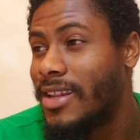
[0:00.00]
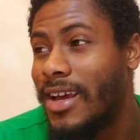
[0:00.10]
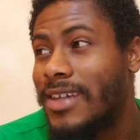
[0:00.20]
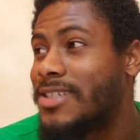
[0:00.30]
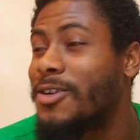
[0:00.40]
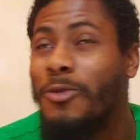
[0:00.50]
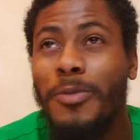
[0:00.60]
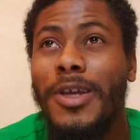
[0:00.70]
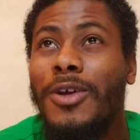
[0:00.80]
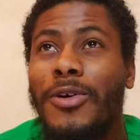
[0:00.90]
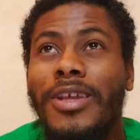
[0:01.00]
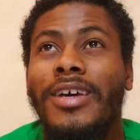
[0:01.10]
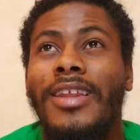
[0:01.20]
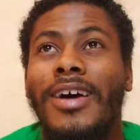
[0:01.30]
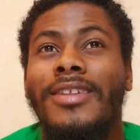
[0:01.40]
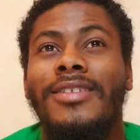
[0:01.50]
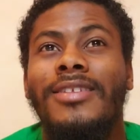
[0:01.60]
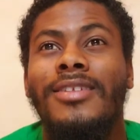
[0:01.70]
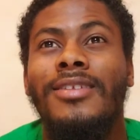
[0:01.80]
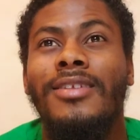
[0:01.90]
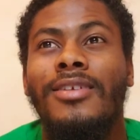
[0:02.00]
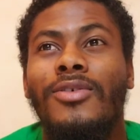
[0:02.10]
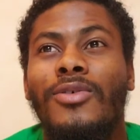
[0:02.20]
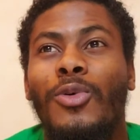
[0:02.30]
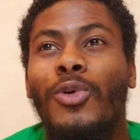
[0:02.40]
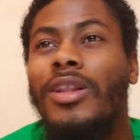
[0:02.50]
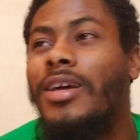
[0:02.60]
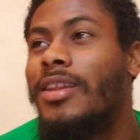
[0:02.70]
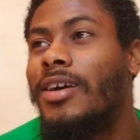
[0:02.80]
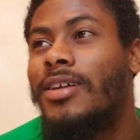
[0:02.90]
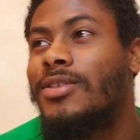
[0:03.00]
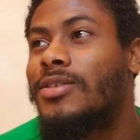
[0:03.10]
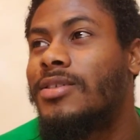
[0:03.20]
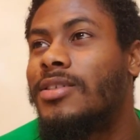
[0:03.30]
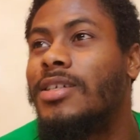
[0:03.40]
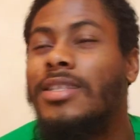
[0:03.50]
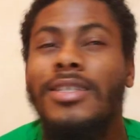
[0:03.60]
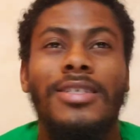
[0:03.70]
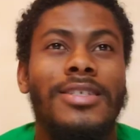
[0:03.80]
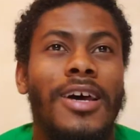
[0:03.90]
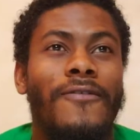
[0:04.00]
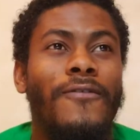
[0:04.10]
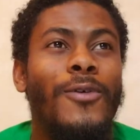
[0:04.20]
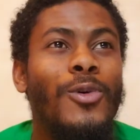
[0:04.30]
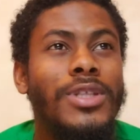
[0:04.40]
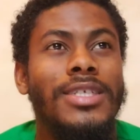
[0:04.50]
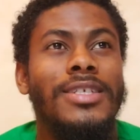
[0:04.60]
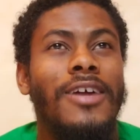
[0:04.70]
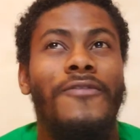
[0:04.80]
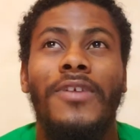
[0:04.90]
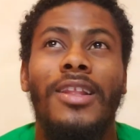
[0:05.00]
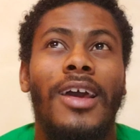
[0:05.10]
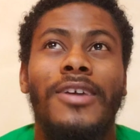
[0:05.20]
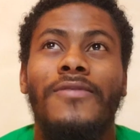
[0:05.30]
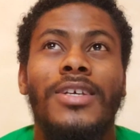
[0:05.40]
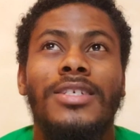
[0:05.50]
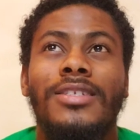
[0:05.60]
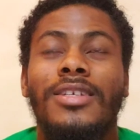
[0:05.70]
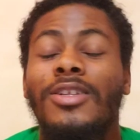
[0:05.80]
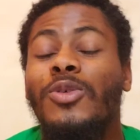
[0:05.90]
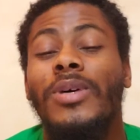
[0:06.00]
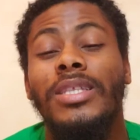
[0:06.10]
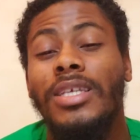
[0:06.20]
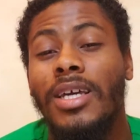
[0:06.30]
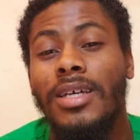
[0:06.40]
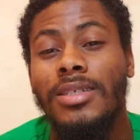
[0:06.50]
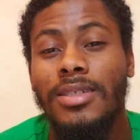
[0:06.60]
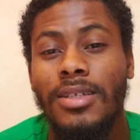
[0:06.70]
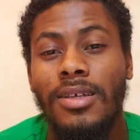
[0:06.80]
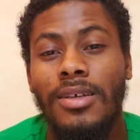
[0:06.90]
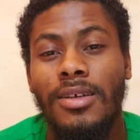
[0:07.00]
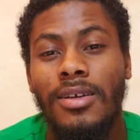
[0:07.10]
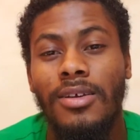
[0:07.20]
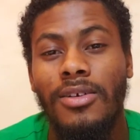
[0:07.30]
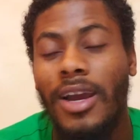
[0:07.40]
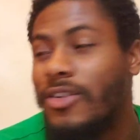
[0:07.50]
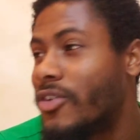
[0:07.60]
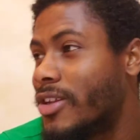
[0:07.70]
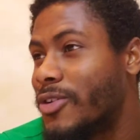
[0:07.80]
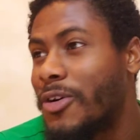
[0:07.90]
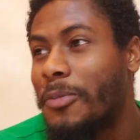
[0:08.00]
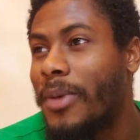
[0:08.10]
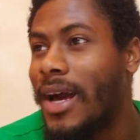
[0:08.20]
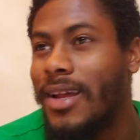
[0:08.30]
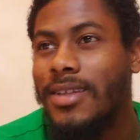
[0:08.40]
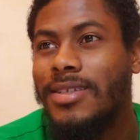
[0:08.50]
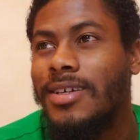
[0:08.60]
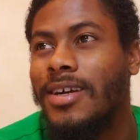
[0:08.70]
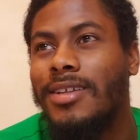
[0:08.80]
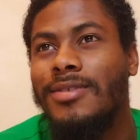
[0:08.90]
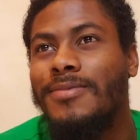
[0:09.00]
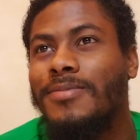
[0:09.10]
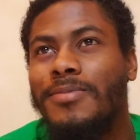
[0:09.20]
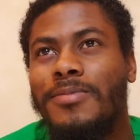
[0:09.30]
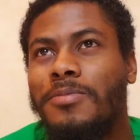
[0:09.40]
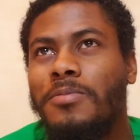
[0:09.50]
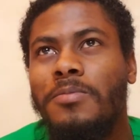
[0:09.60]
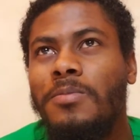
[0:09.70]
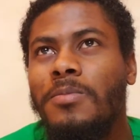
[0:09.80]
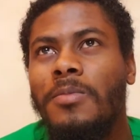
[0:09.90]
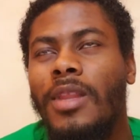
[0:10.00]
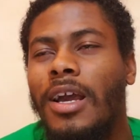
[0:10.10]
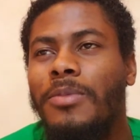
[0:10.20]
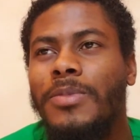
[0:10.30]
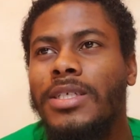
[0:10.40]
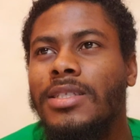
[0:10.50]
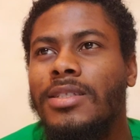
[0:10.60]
There are some women out there that old in their 30s and 40s and feel like if they're still 20 years. Right? You want a young man and thing and I mean